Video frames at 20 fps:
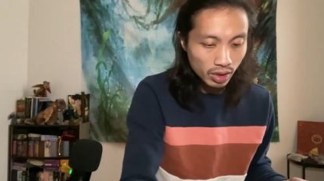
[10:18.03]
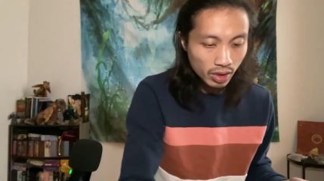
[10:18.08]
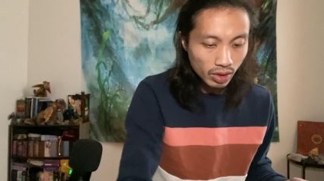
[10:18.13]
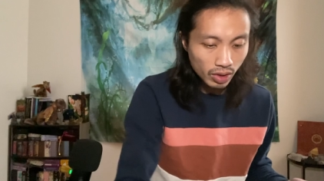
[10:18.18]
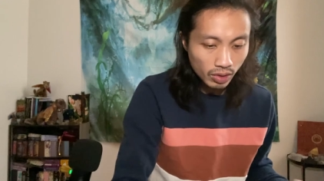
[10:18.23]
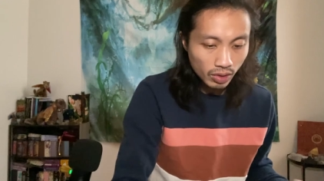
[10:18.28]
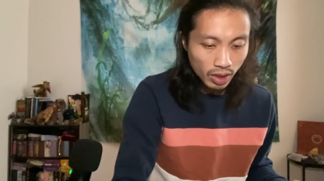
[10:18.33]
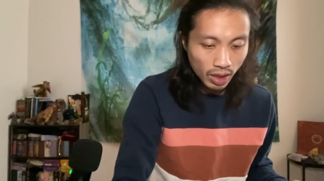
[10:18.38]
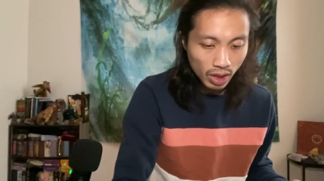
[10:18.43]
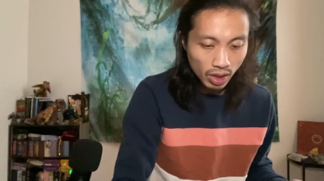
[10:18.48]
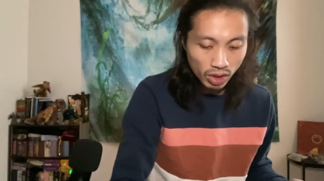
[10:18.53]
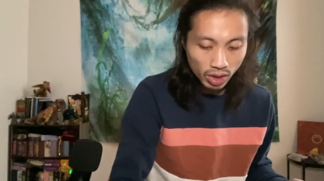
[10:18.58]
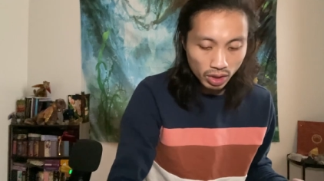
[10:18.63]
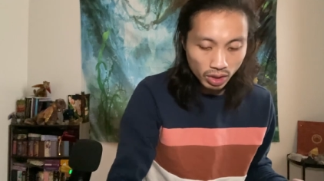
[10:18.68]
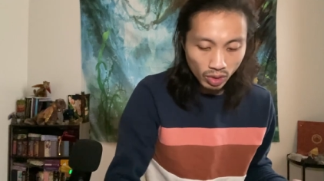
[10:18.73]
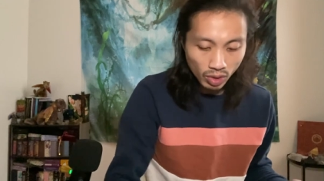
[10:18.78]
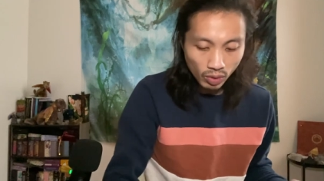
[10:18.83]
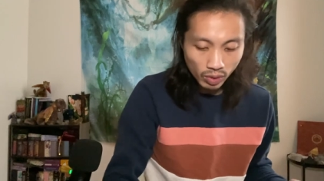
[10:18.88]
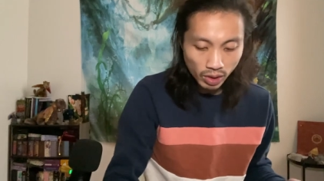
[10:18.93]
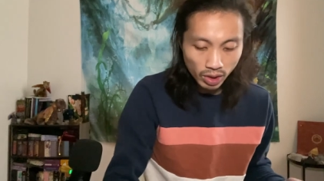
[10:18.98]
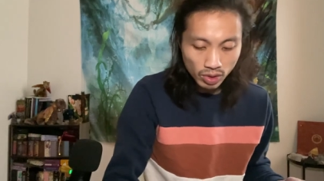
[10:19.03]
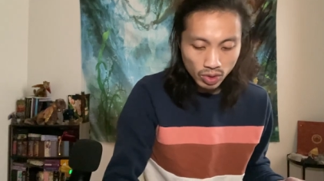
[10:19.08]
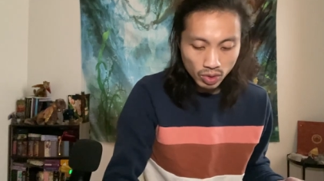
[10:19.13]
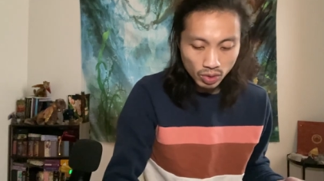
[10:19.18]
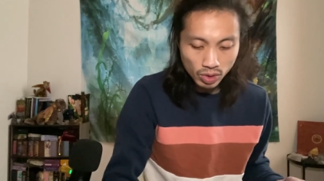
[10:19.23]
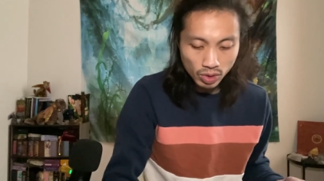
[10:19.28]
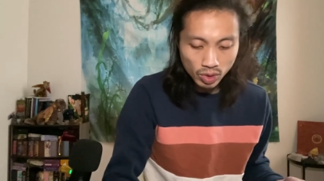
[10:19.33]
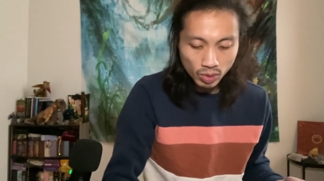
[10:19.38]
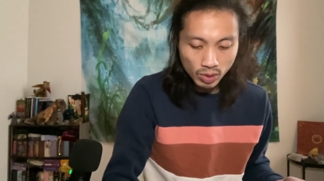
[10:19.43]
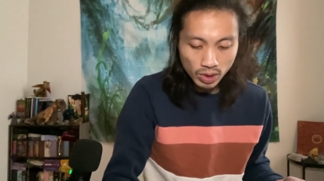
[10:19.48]
Okay, I thought the Queen of
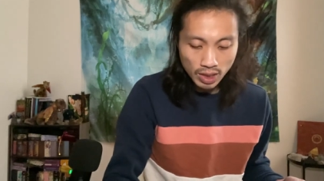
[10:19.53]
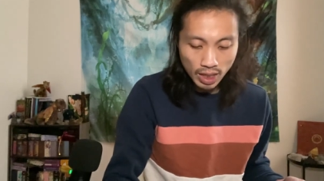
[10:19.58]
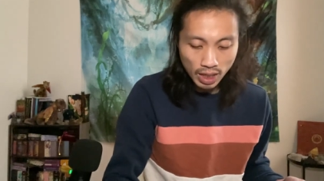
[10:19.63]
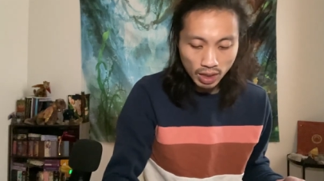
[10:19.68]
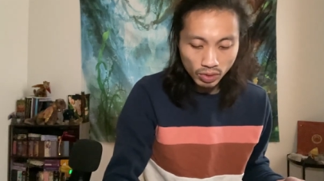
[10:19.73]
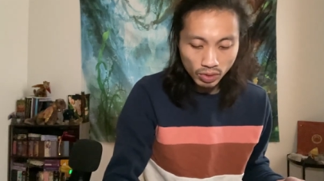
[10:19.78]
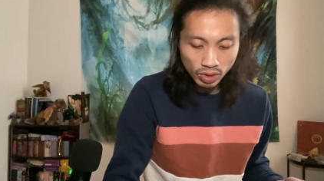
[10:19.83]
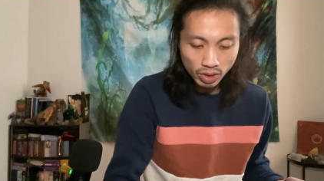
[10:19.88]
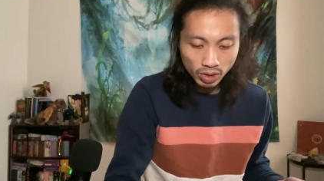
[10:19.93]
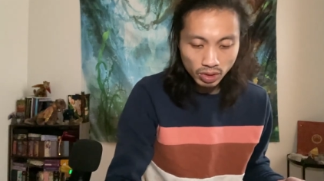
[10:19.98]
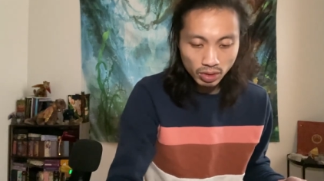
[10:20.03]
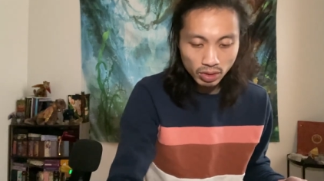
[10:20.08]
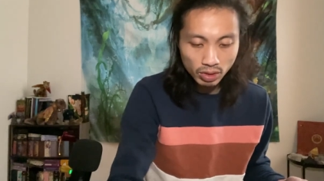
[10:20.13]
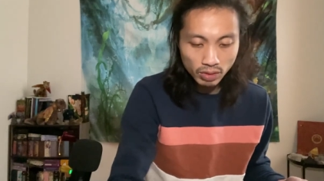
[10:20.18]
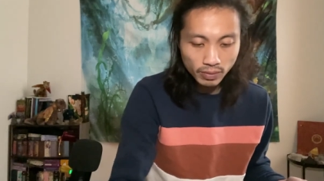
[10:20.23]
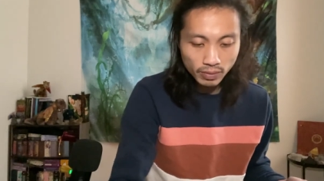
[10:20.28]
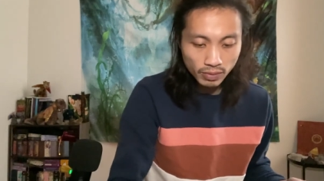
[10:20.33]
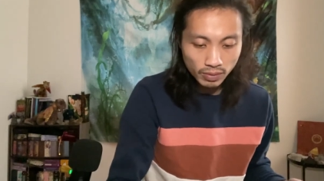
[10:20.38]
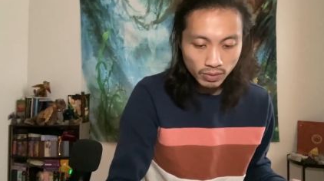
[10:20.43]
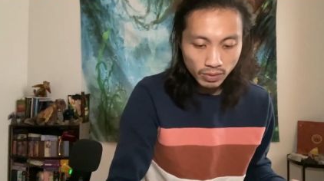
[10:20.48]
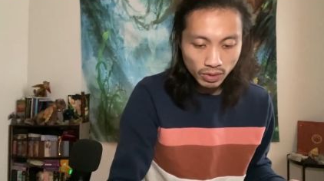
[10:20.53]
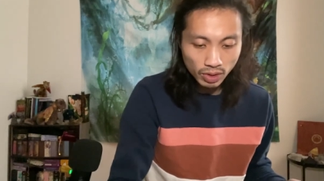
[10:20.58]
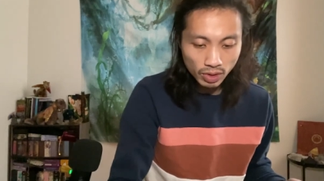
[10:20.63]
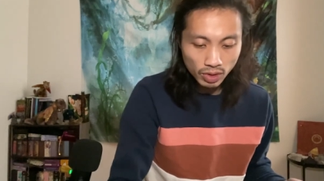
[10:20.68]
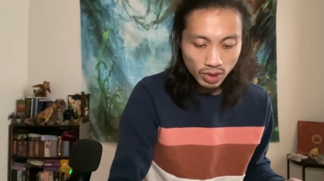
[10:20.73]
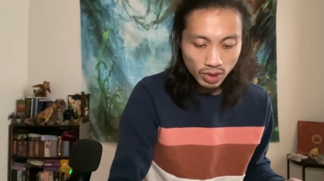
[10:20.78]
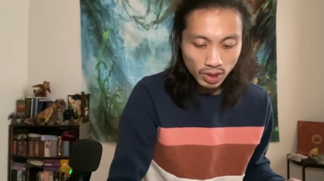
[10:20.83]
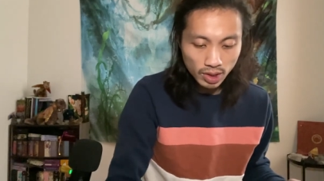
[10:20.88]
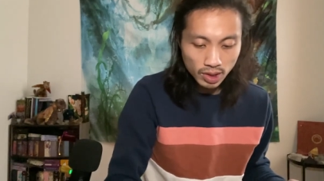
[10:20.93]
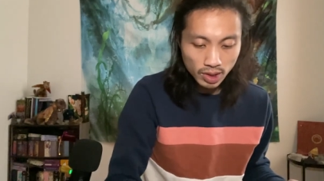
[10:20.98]
Swords was out.
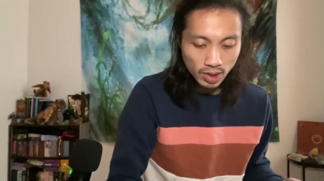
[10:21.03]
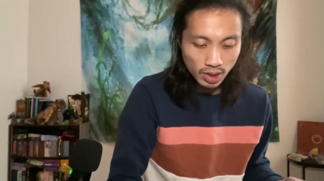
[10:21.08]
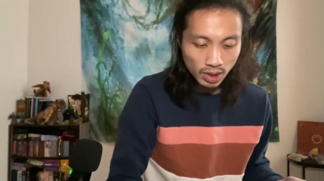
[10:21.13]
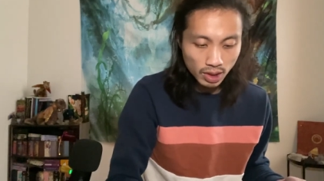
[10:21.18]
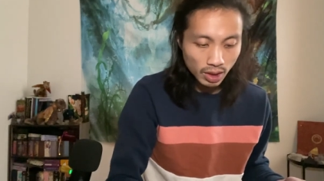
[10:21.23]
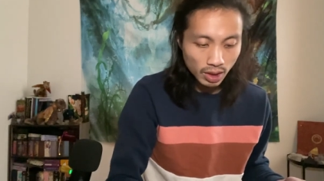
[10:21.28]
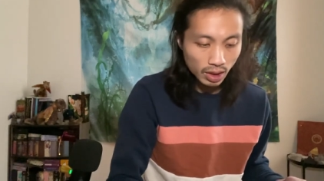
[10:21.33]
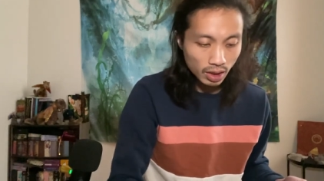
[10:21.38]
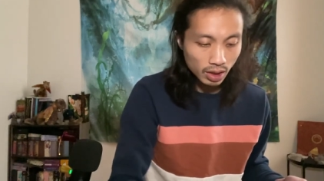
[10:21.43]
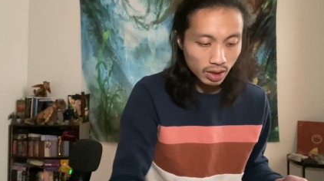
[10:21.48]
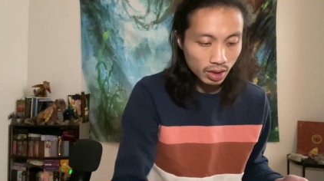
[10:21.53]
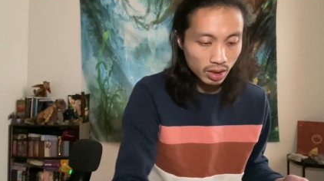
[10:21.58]
Just kidding.